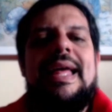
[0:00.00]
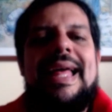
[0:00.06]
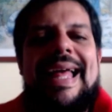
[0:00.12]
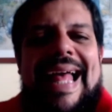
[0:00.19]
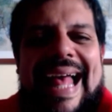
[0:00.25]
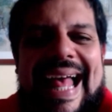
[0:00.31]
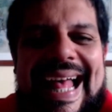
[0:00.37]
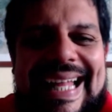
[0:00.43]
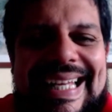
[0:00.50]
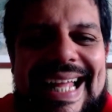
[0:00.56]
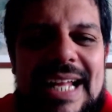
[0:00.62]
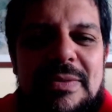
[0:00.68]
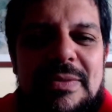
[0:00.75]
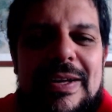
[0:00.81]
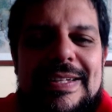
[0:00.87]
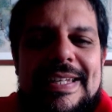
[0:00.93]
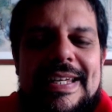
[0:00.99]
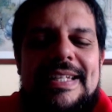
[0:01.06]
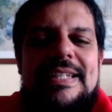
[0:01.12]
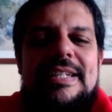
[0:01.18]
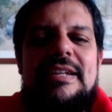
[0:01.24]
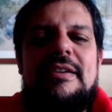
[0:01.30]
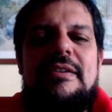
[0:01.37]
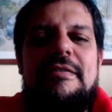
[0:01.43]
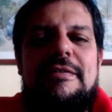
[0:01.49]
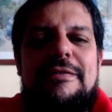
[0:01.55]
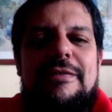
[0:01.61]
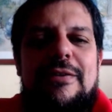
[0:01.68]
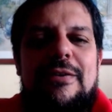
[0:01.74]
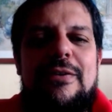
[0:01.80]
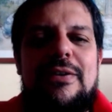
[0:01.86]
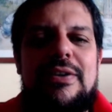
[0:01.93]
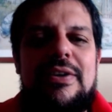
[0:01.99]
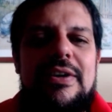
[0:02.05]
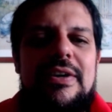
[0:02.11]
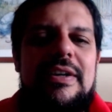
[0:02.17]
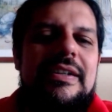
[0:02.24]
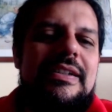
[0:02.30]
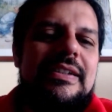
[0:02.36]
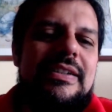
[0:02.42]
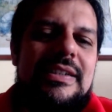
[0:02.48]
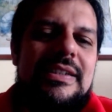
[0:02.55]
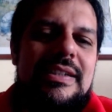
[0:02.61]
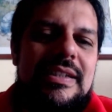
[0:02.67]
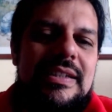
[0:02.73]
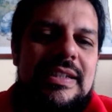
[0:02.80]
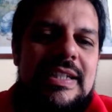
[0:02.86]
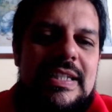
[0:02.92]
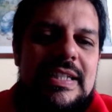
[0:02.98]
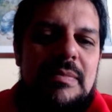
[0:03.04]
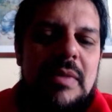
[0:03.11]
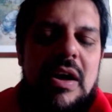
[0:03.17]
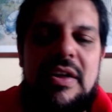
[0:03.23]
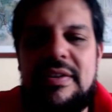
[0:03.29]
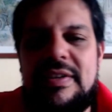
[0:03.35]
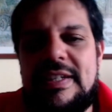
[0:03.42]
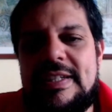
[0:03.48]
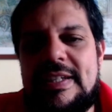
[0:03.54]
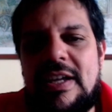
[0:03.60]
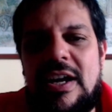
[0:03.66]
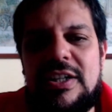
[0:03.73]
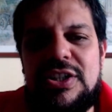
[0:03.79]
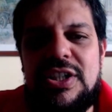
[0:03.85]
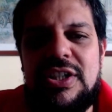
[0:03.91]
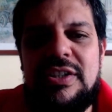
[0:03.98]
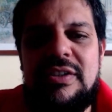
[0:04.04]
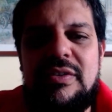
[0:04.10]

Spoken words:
And that was it for this month's discussion.